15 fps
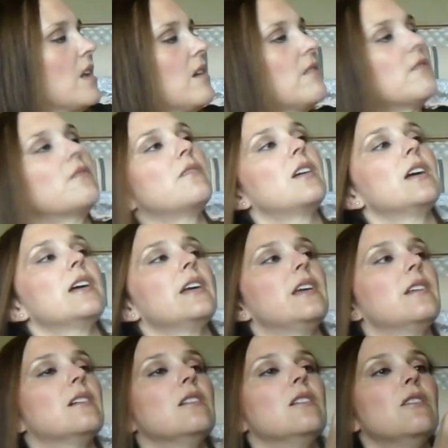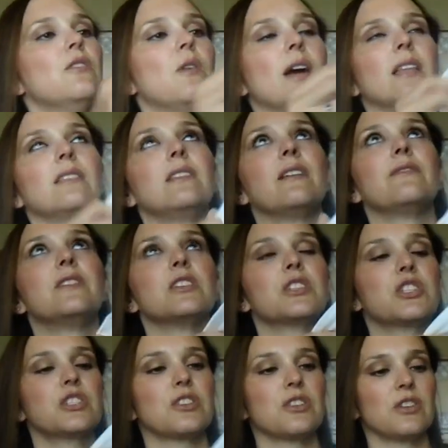All right. Oh, I love this
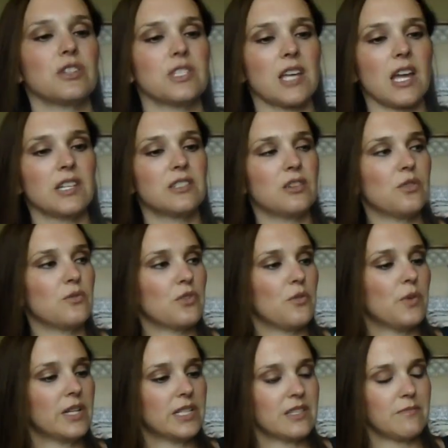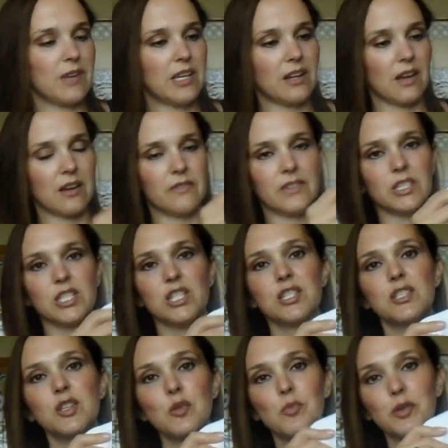shirt. I don't know what it's made out of. It's
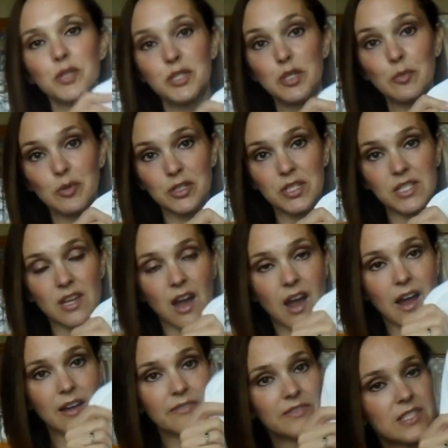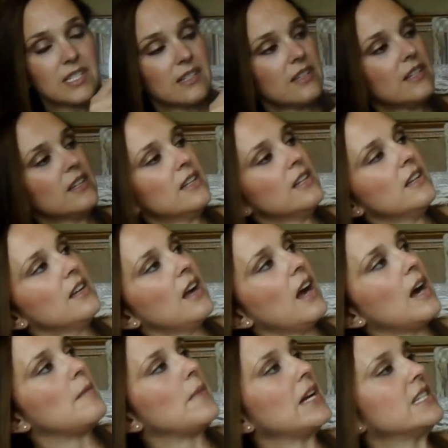super, super soft.
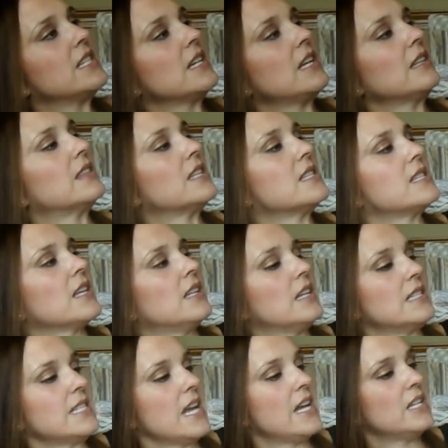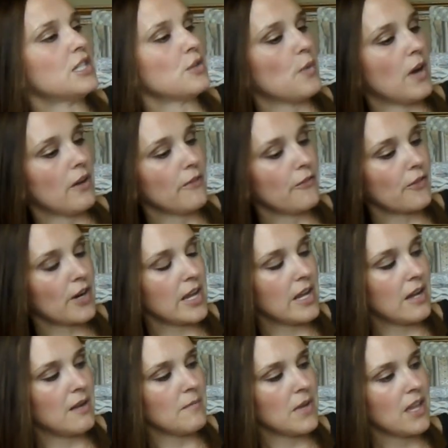Um, I did get this in a 10-12 for
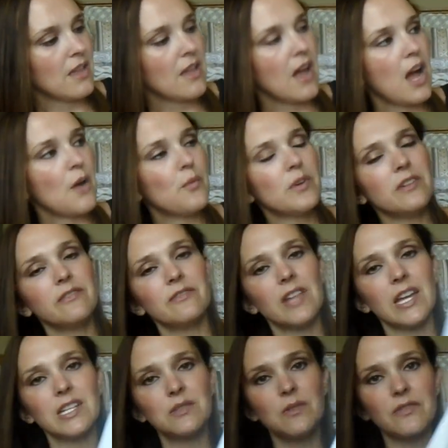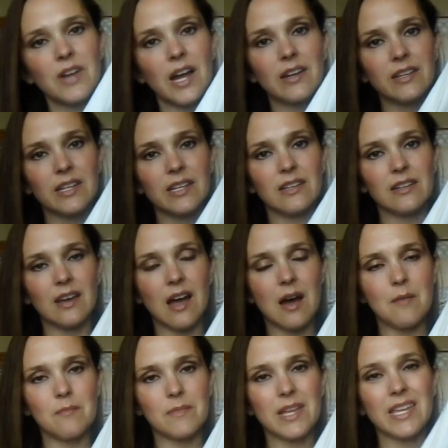him. I would have liked to have gotten it
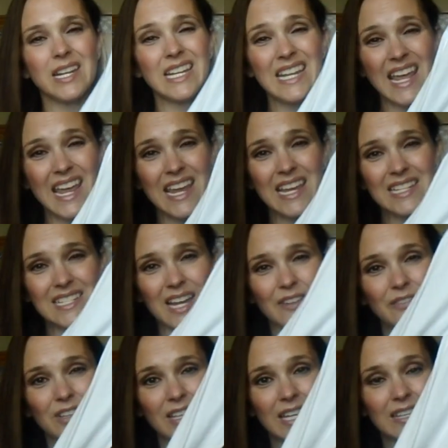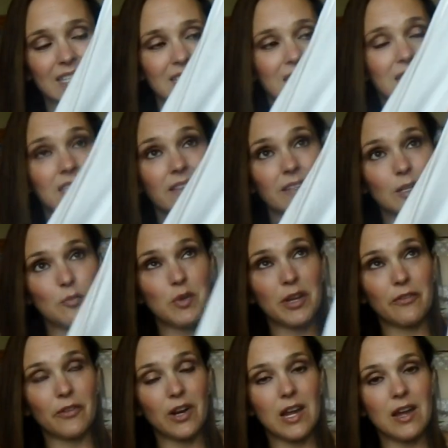um, in an 8. I feel like this is a little
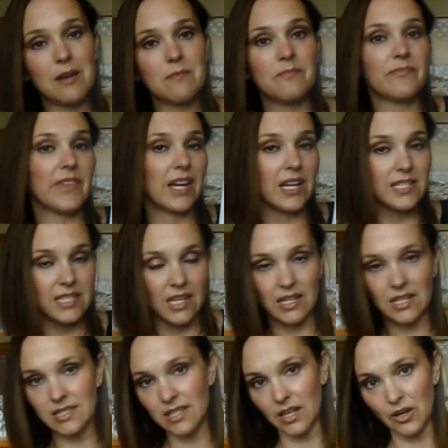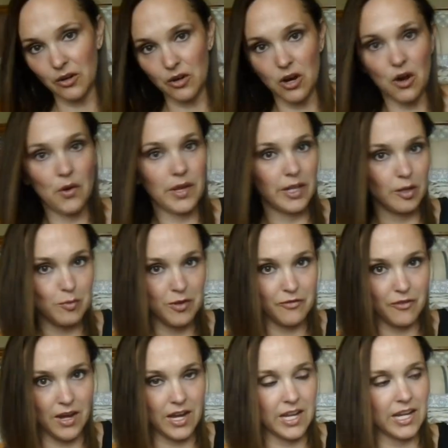big for him. Like I said, he's going to grow. It'll be
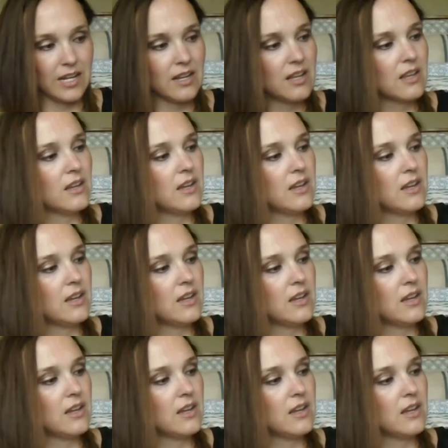fine.